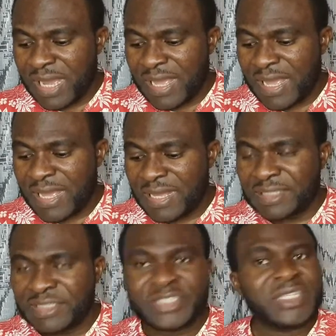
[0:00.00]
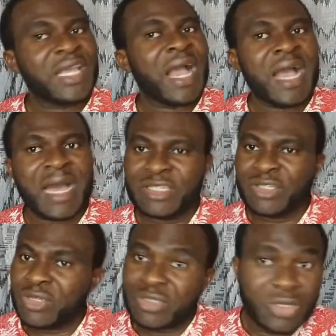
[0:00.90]
RCA does
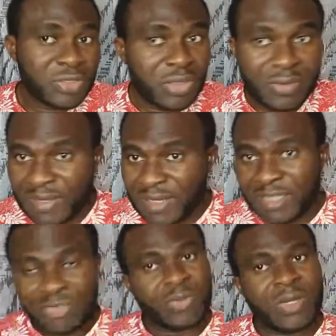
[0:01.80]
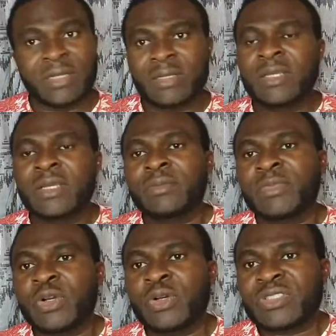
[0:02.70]
not cover that one,
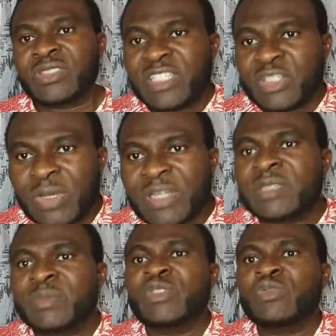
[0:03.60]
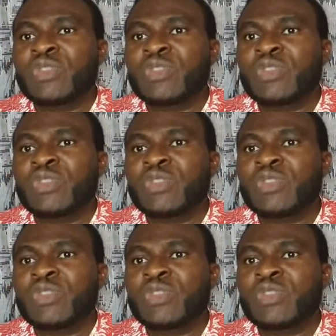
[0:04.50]
because this one is between